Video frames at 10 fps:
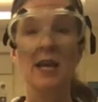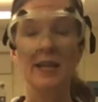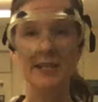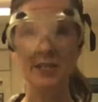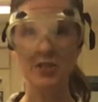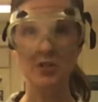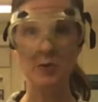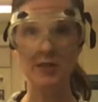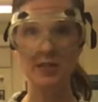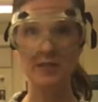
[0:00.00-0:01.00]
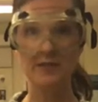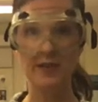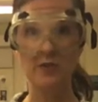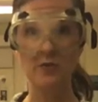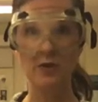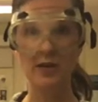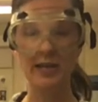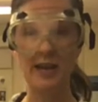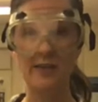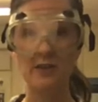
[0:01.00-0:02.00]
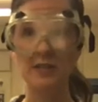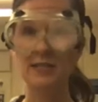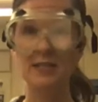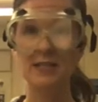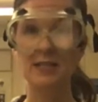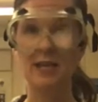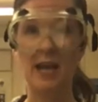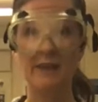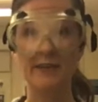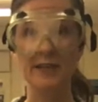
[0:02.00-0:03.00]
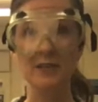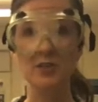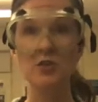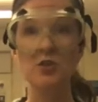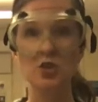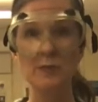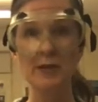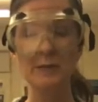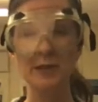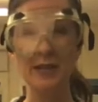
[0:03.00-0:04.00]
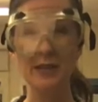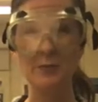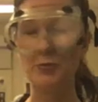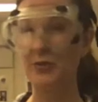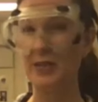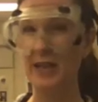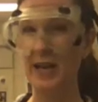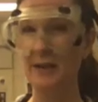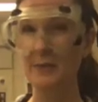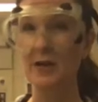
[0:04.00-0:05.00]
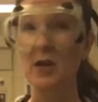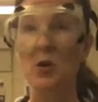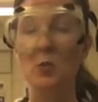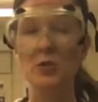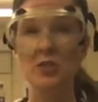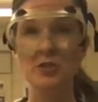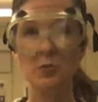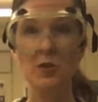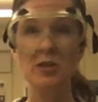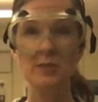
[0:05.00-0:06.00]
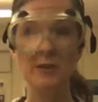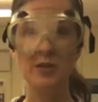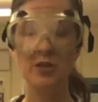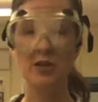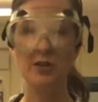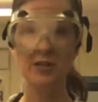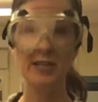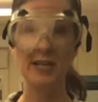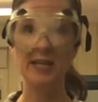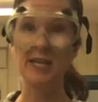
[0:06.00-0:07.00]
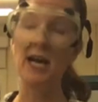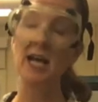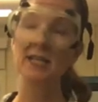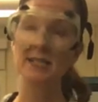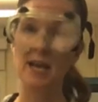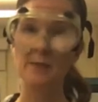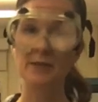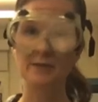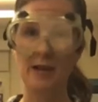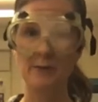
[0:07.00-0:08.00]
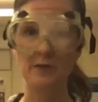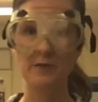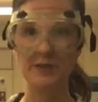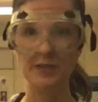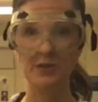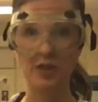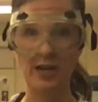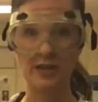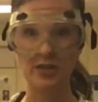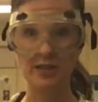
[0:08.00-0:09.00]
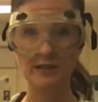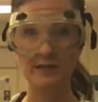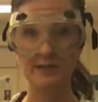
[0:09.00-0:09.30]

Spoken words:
In addition to watching this video, in order to gather the evidence, you should be completing the pre-lab, which is the work to make sure you're understanding the concept of chemical and physical changes.